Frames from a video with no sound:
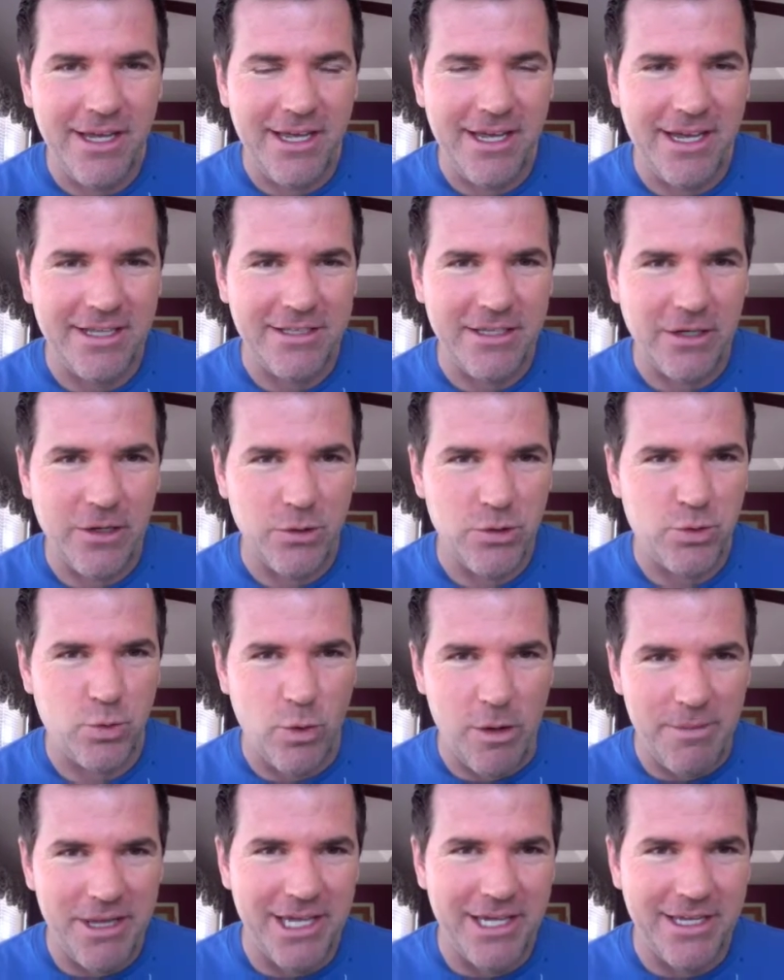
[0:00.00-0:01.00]
I go
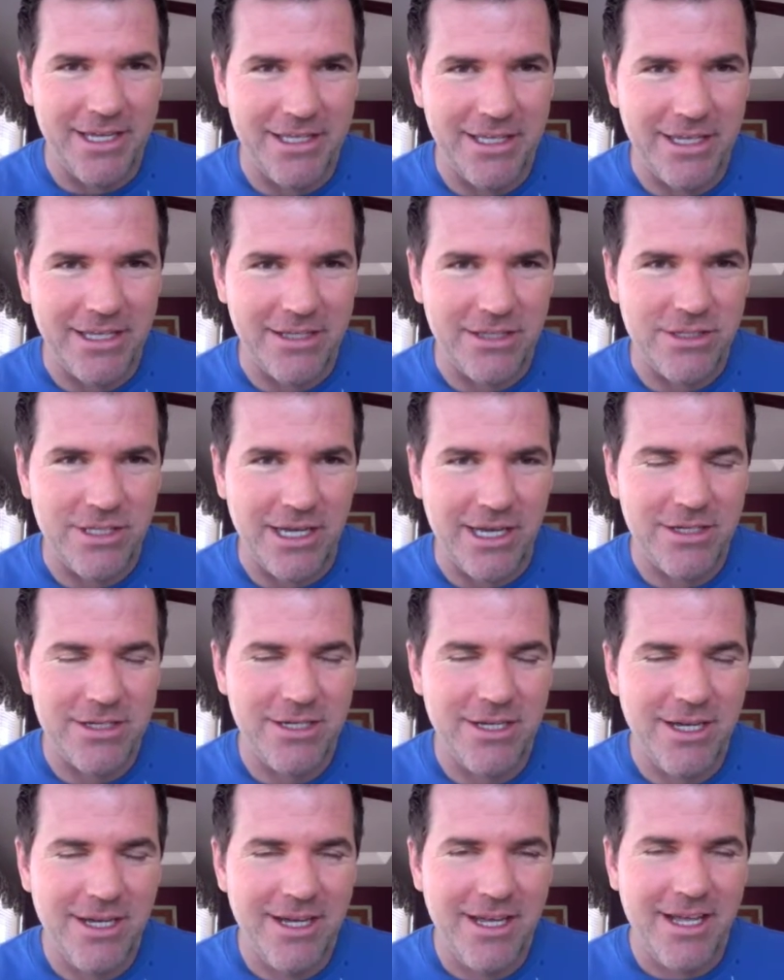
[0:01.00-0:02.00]
swimming and
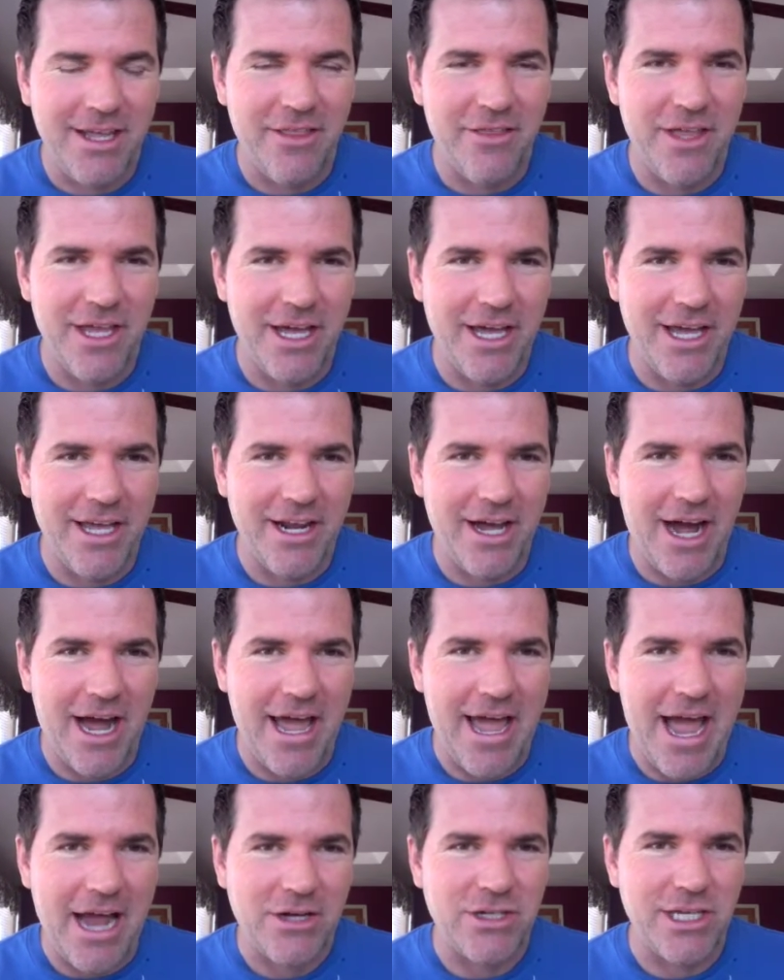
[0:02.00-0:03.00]
such, that I
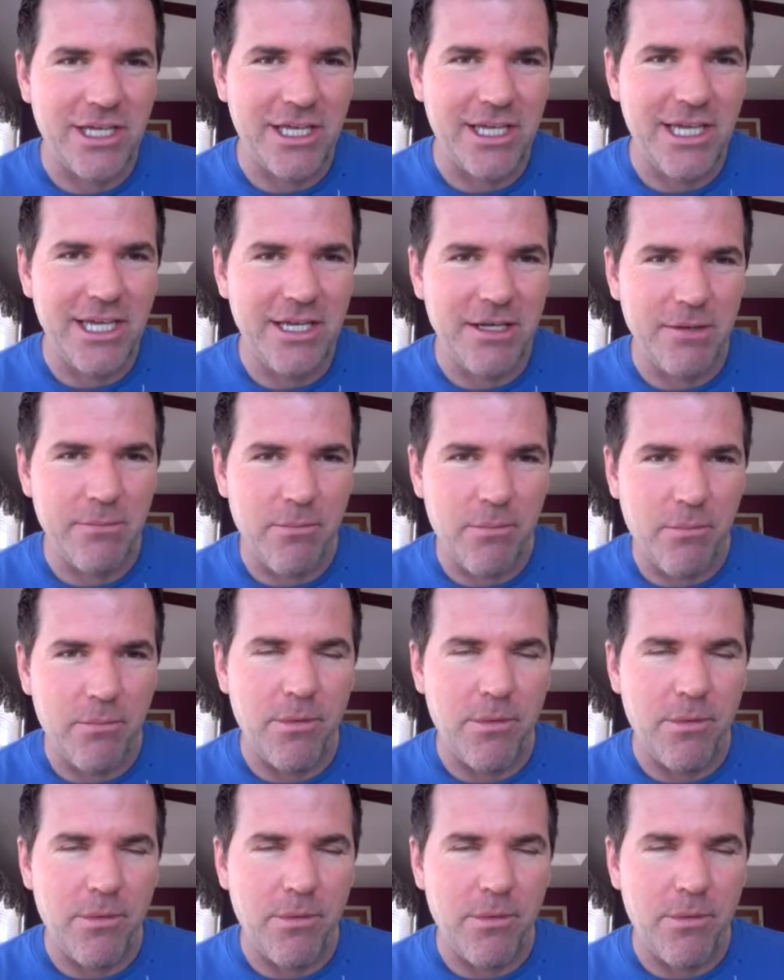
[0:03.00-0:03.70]
actually eat